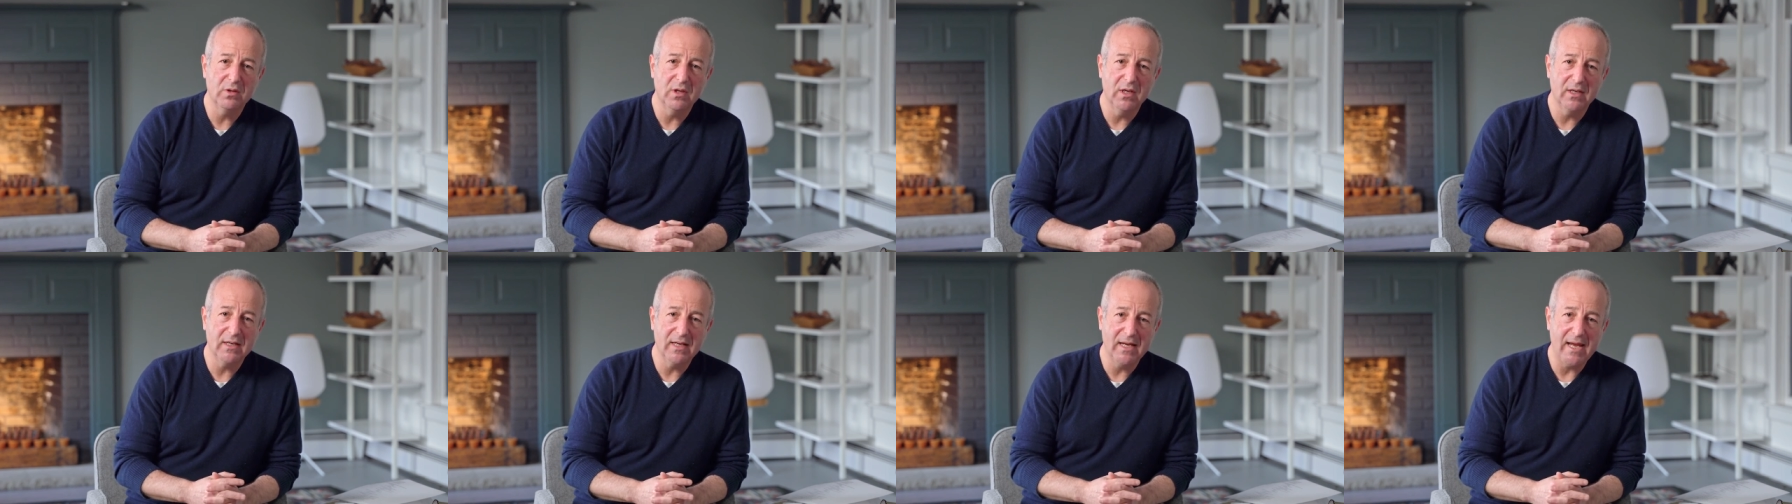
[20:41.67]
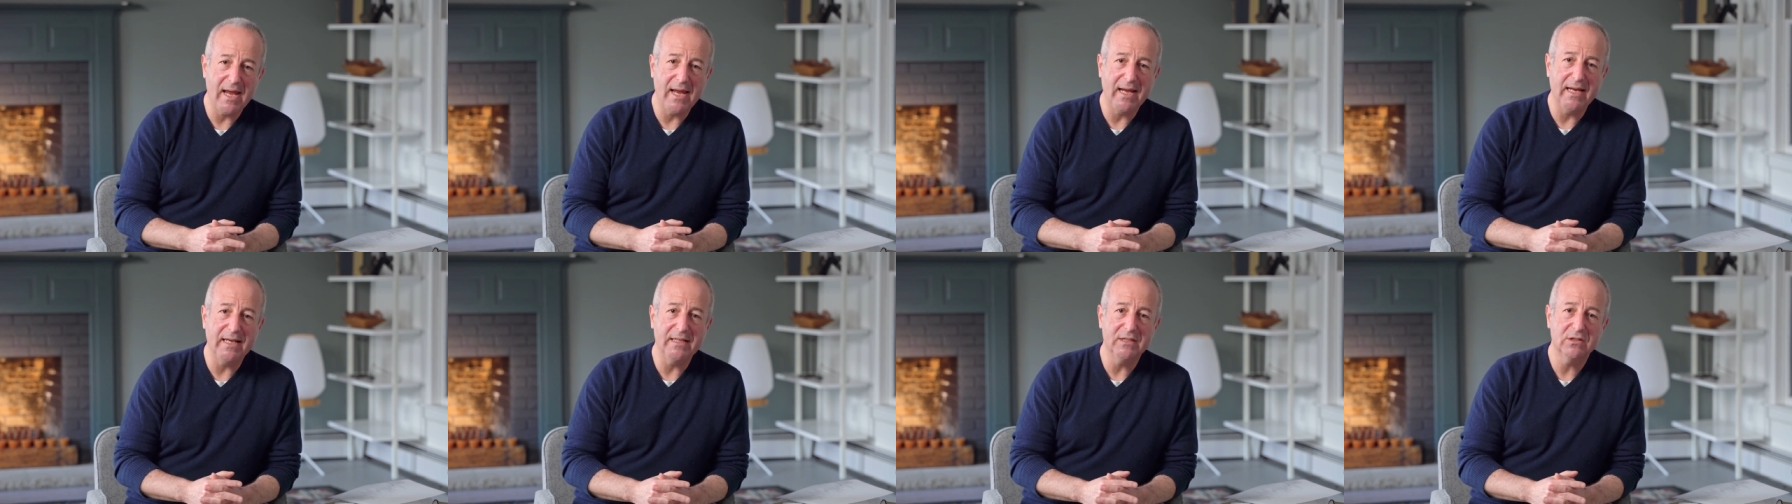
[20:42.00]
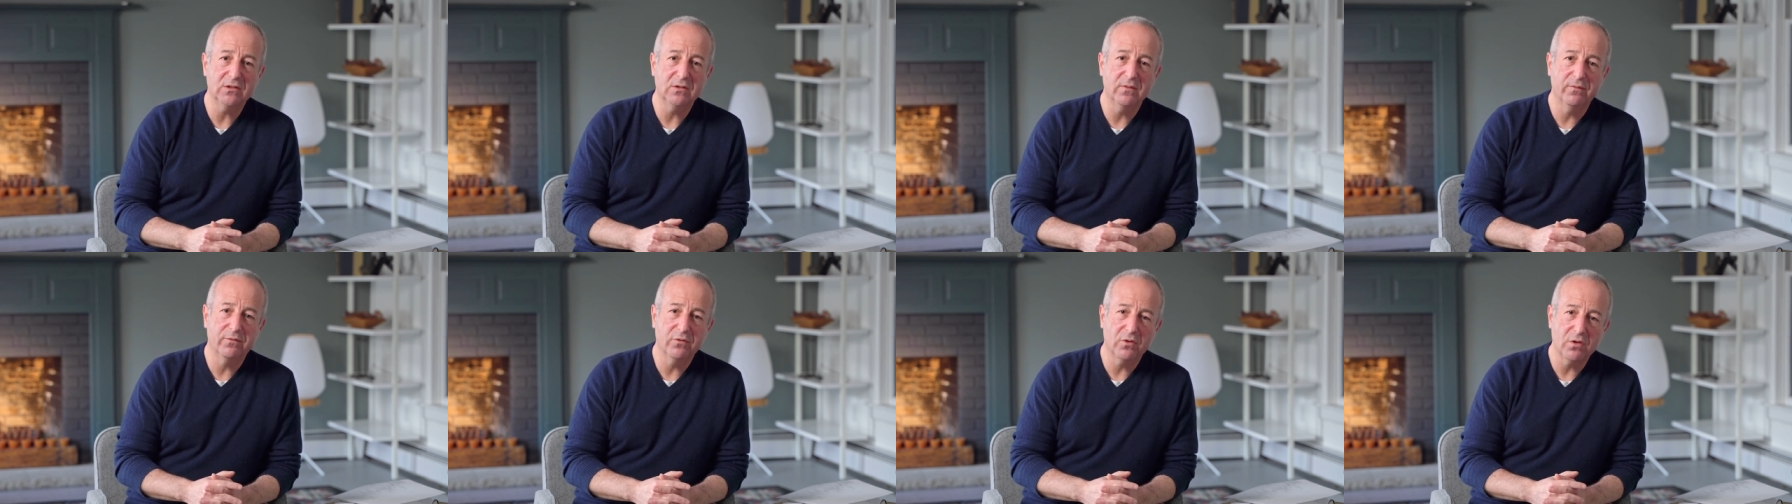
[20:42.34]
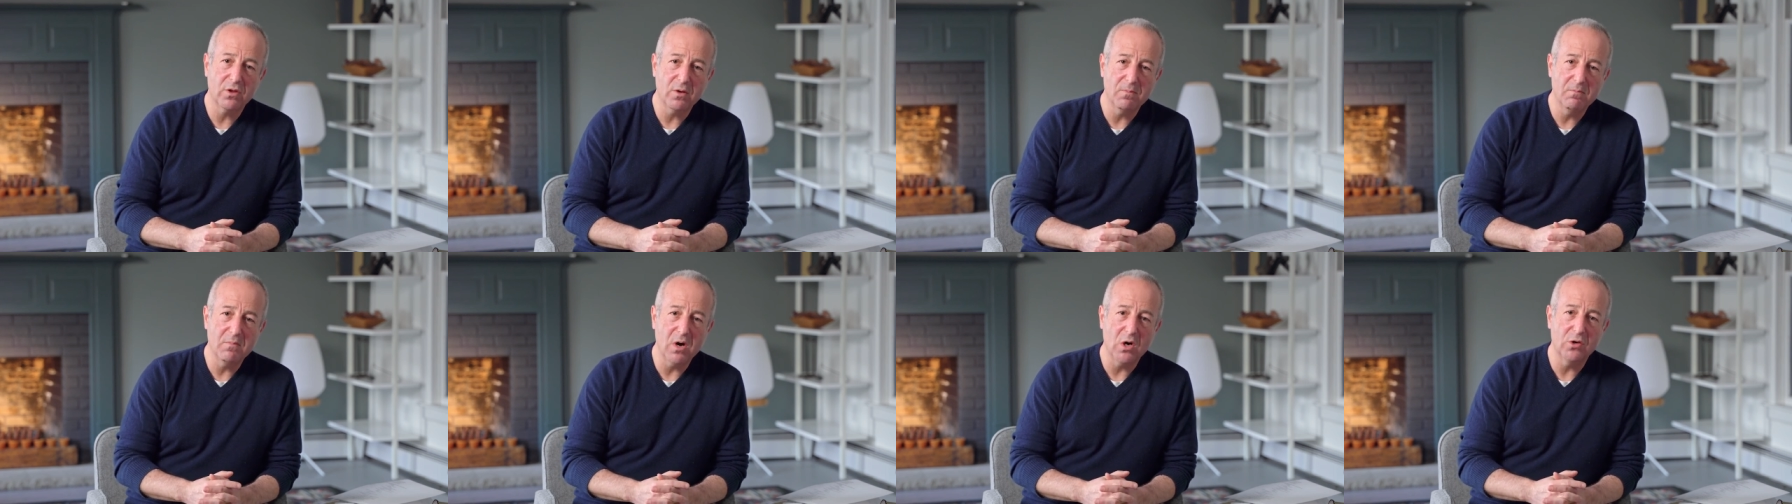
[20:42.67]
the case for
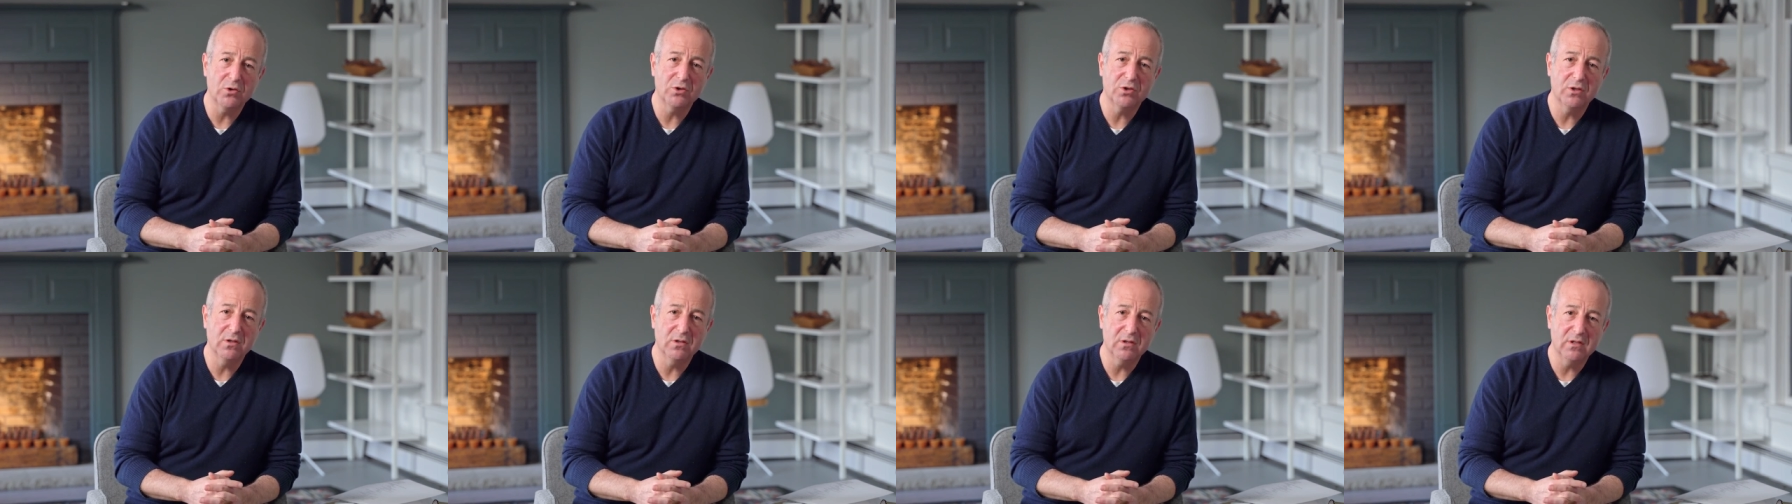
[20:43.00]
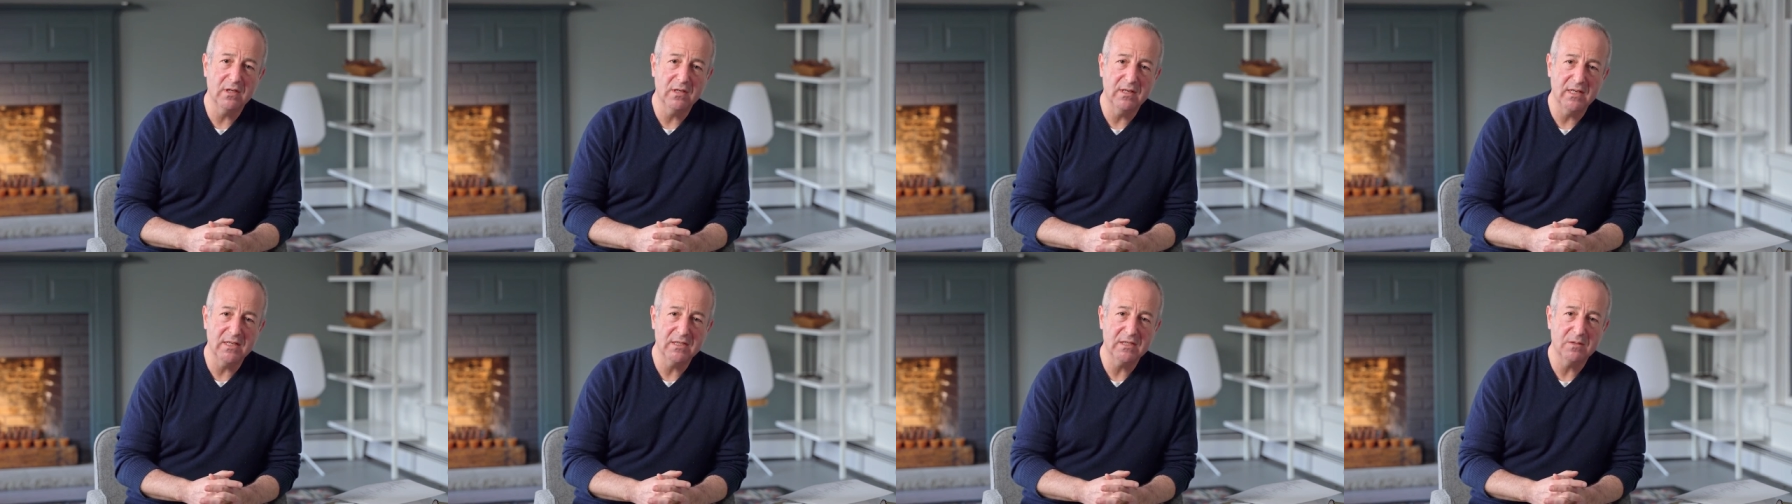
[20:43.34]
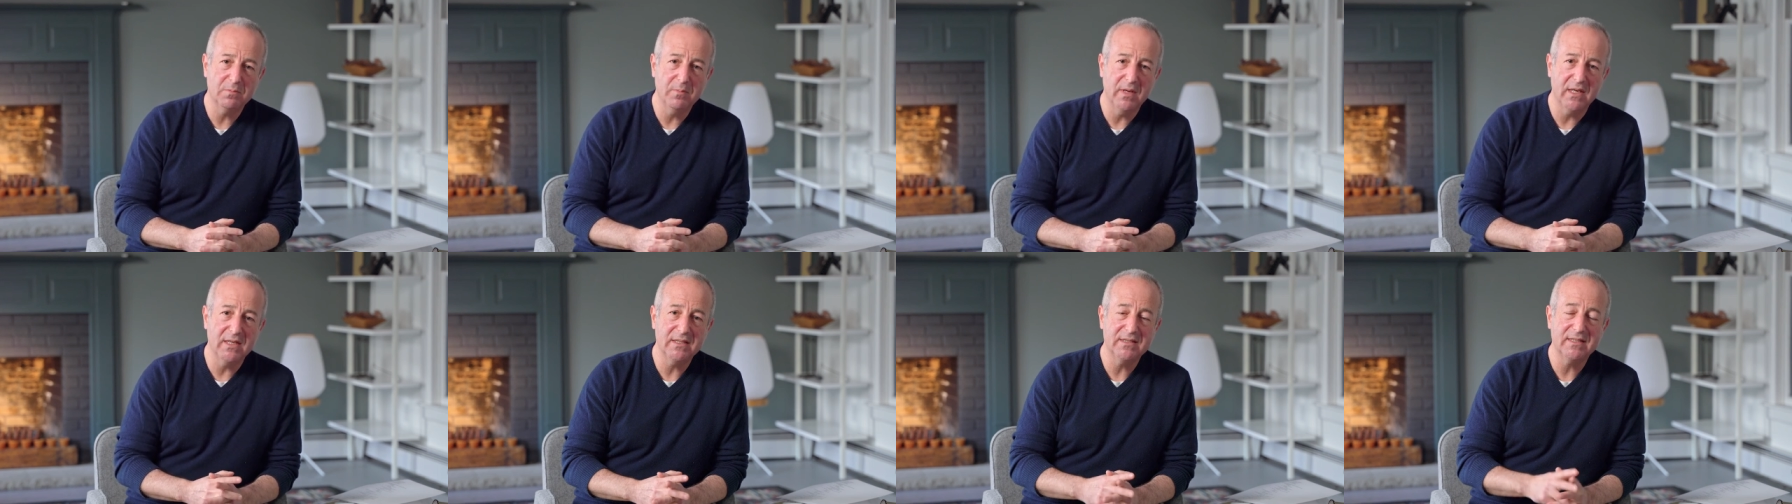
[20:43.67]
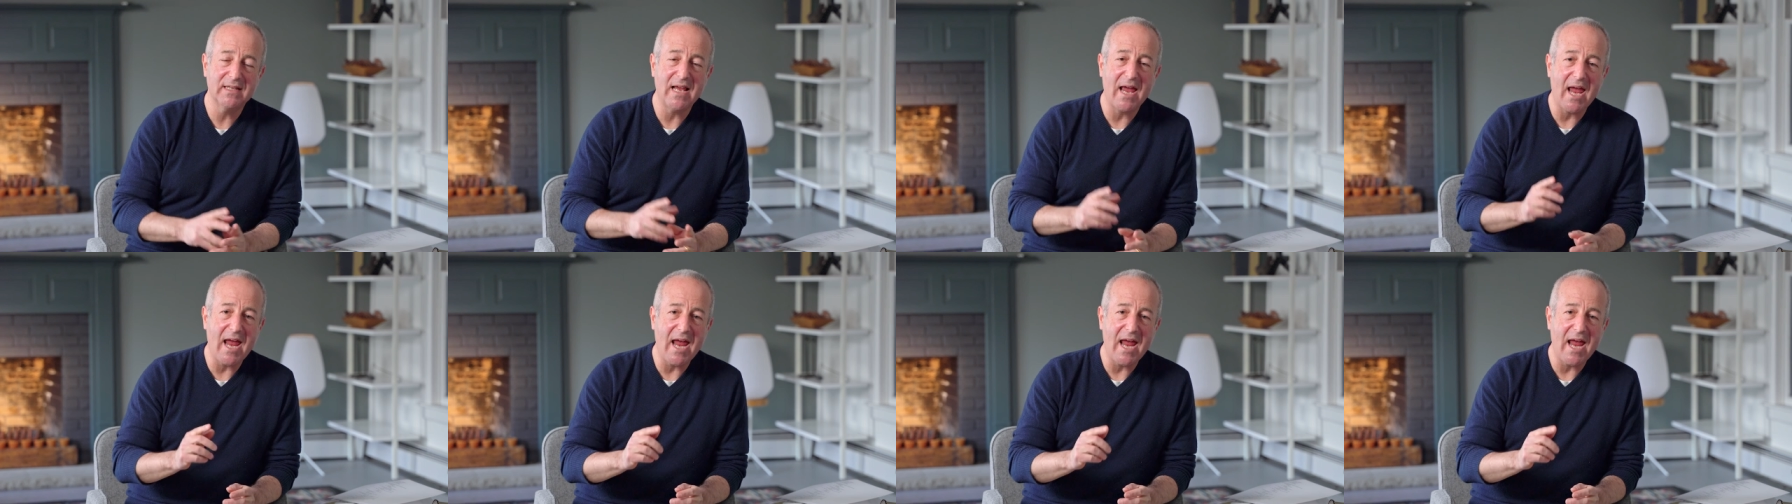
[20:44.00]
the motion to dismiss